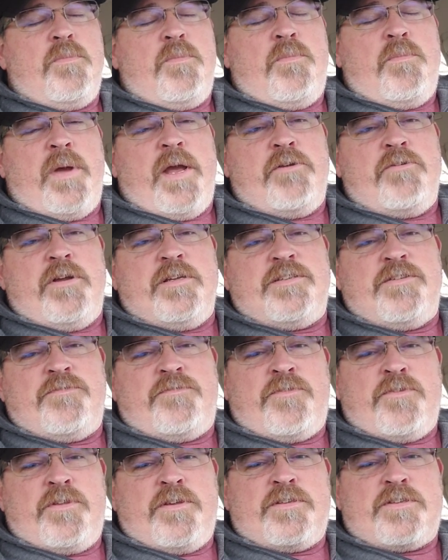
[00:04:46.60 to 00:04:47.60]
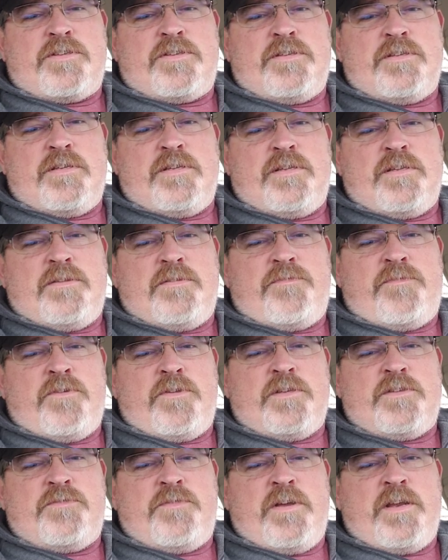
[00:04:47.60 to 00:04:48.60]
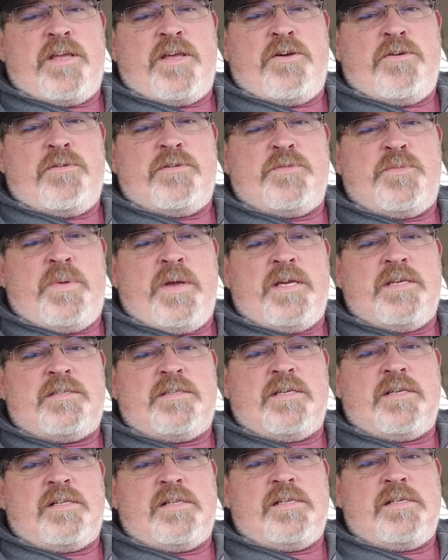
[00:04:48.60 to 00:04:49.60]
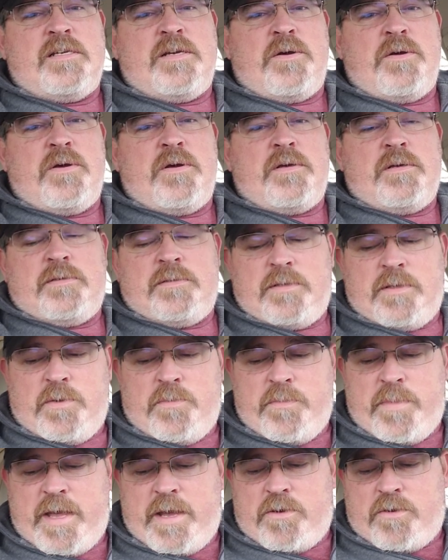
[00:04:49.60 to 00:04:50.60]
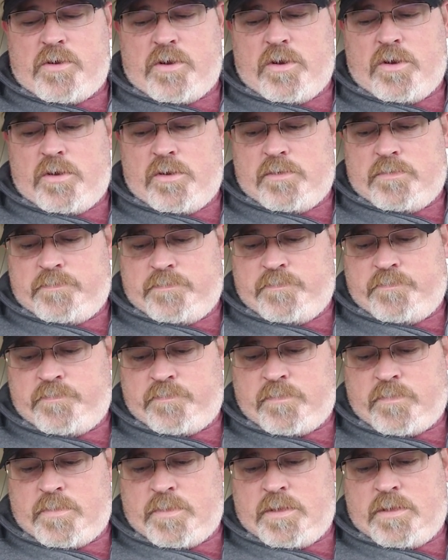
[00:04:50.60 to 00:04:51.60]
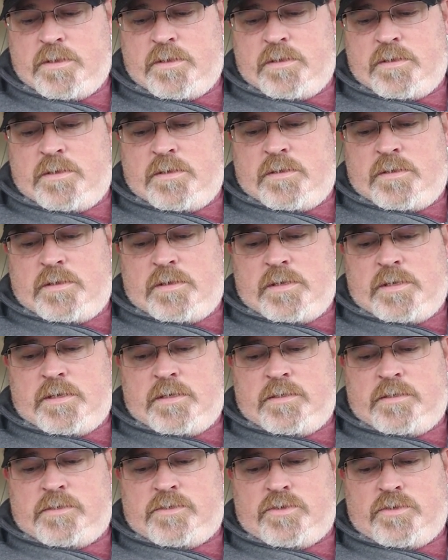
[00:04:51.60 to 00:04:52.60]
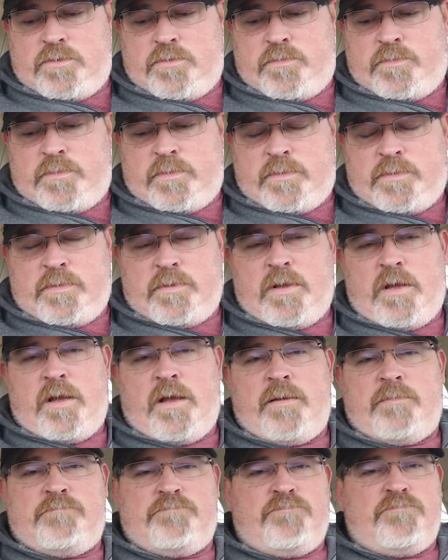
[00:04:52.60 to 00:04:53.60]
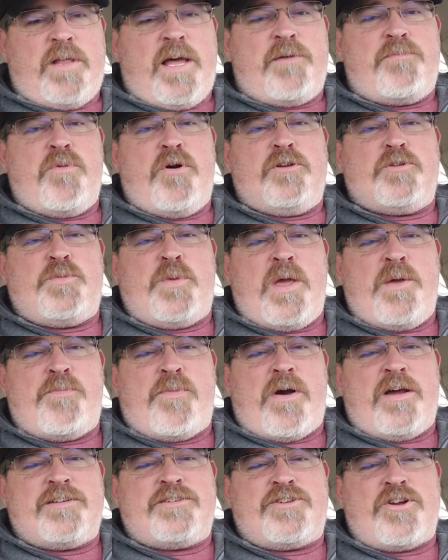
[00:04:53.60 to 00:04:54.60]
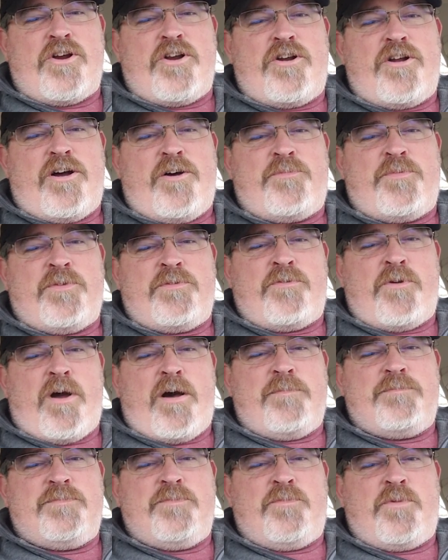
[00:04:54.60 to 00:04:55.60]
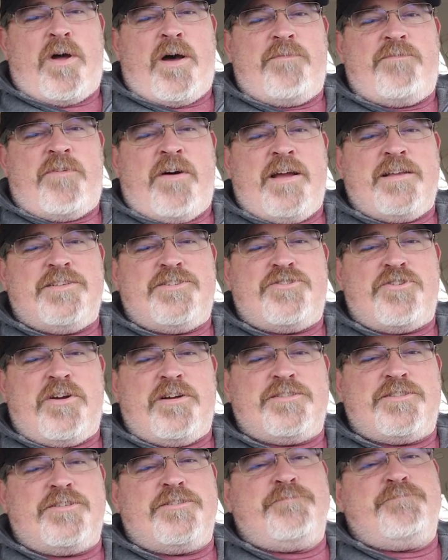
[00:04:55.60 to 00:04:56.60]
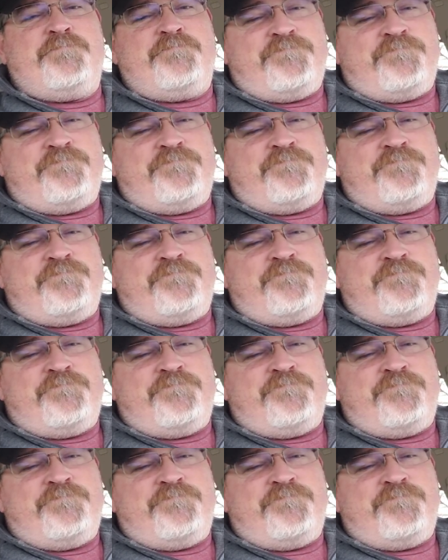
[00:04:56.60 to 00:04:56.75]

Main reason for this video is basically a mail call. So like most people, I started off with Rob Finds Treasure.